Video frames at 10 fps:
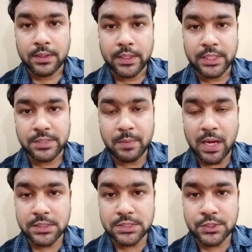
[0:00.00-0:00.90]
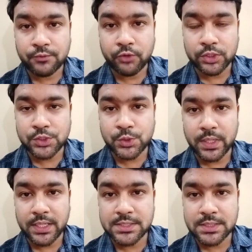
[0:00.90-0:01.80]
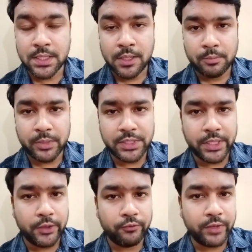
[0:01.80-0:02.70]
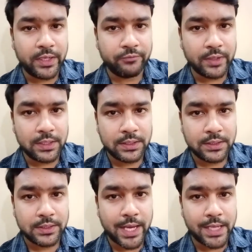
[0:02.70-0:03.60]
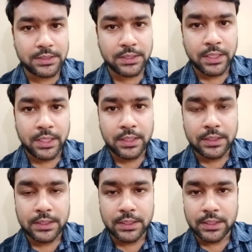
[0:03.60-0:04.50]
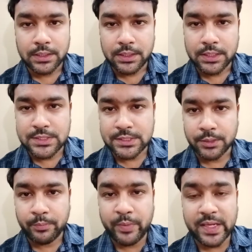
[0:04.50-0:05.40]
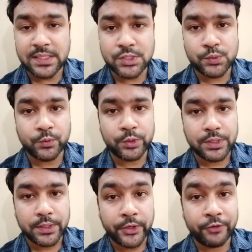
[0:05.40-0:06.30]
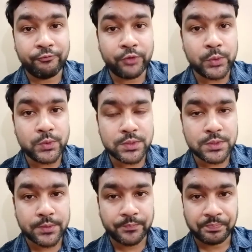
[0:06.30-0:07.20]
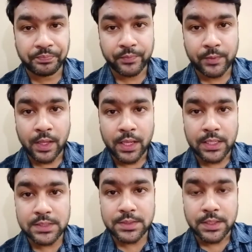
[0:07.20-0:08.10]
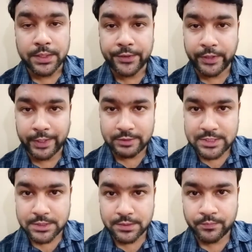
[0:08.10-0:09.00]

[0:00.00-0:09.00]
He demands for the toys, but he knew very well that his parents would refuse his request.